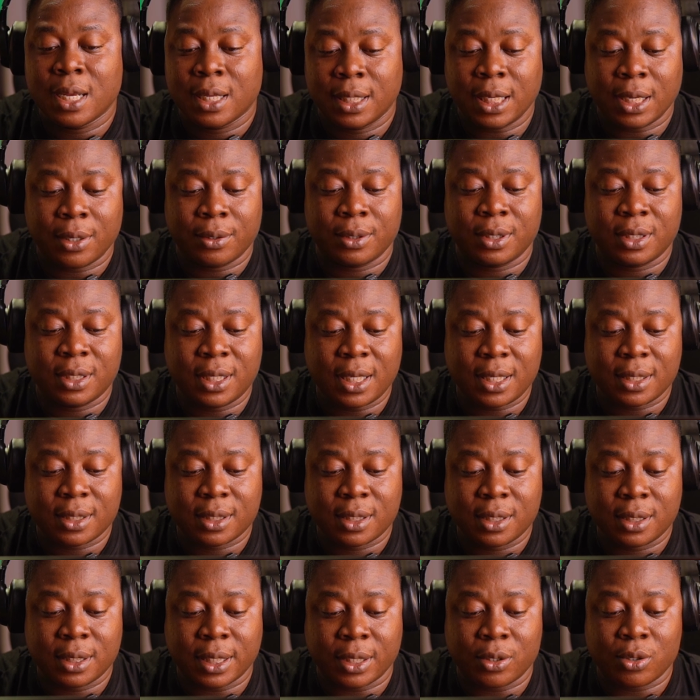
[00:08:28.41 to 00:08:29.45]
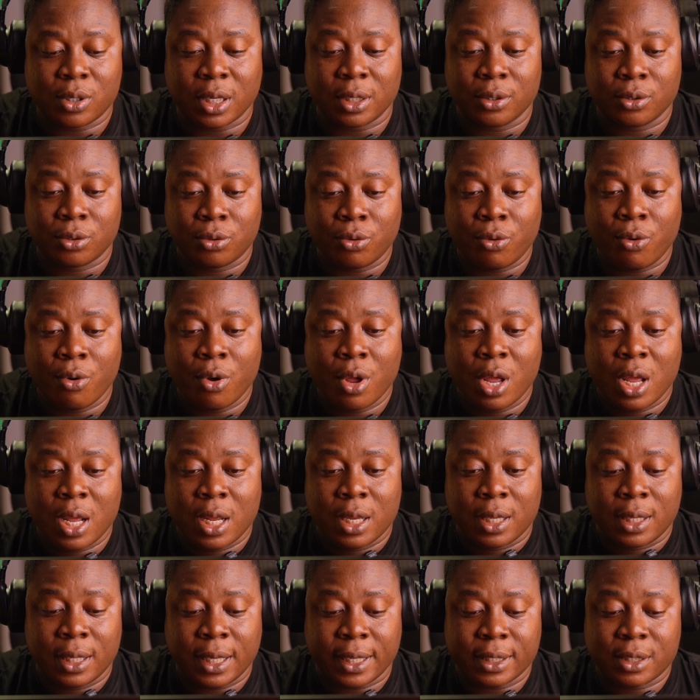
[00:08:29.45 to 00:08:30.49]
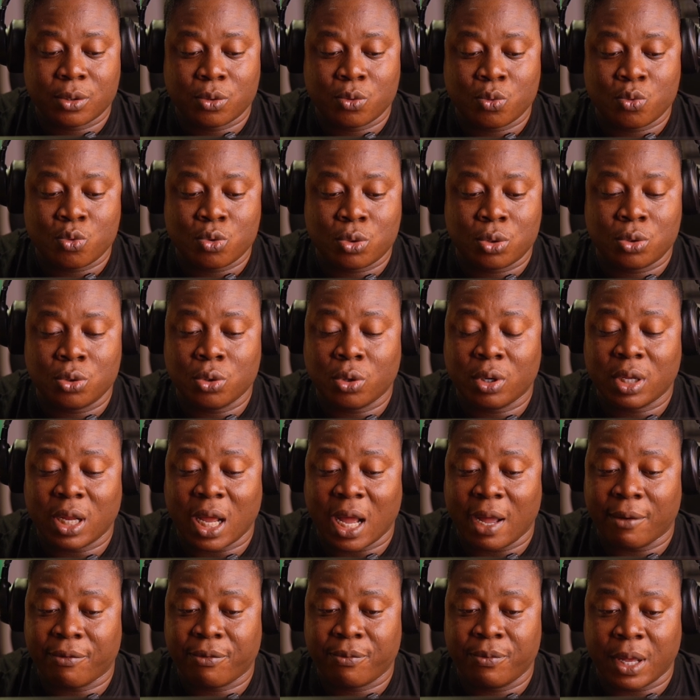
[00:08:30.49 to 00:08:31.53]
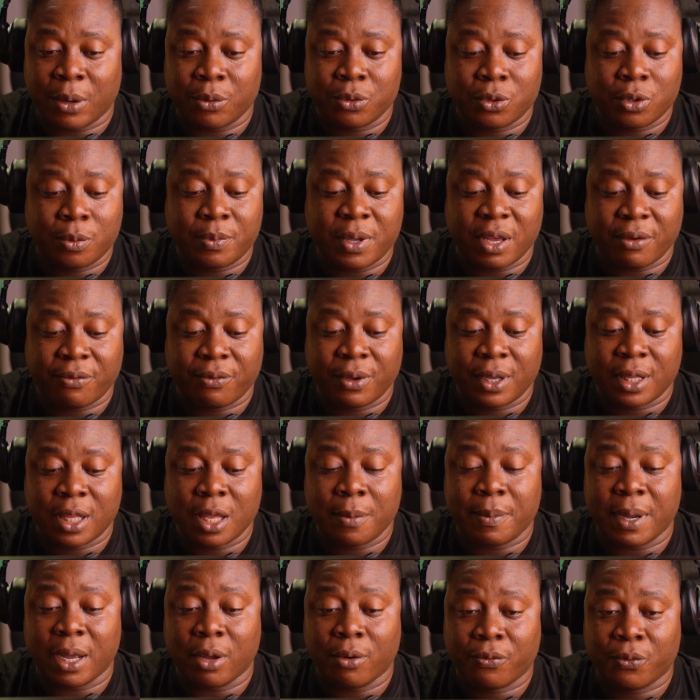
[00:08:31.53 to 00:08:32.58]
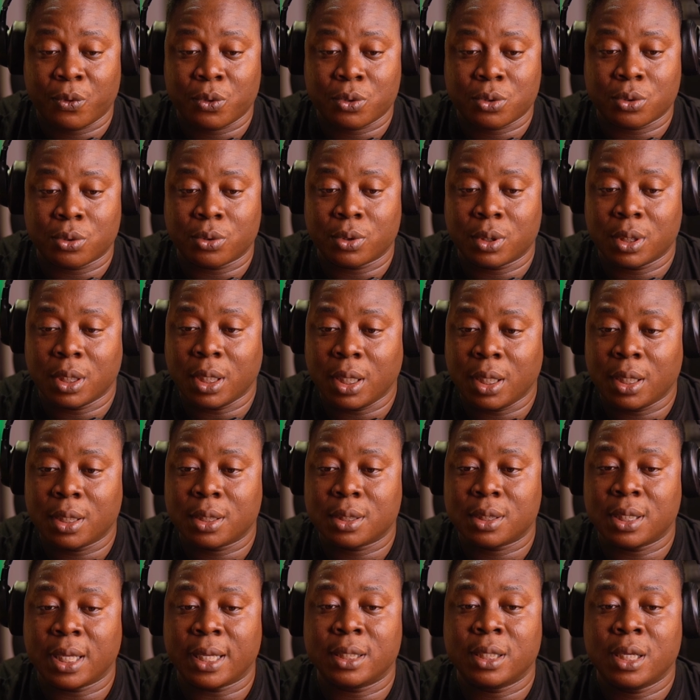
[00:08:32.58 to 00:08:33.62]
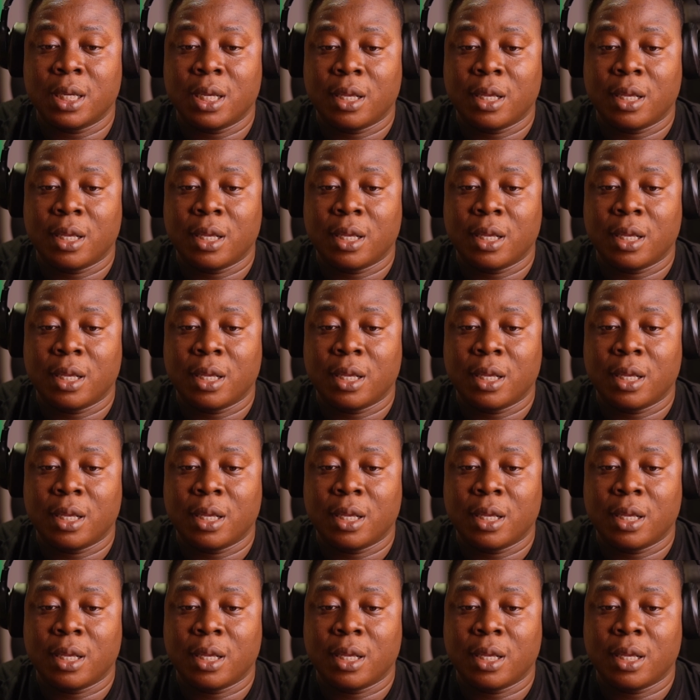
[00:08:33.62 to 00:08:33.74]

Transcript: Now, the next thing that you can do that will not be affected by your photo is that